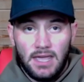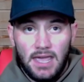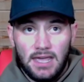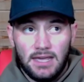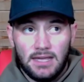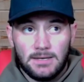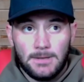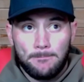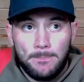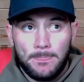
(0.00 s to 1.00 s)

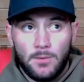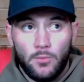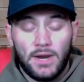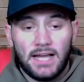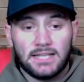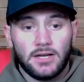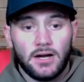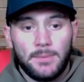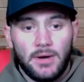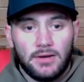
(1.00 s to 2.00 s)
And when I
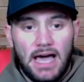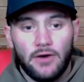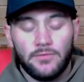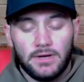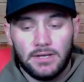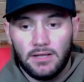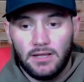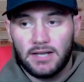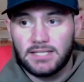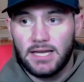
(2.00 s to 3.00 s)
talk about alpha, and a
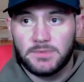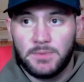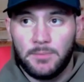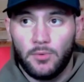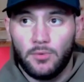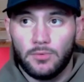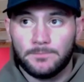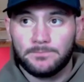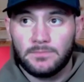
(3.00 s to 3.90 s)
lot of times people,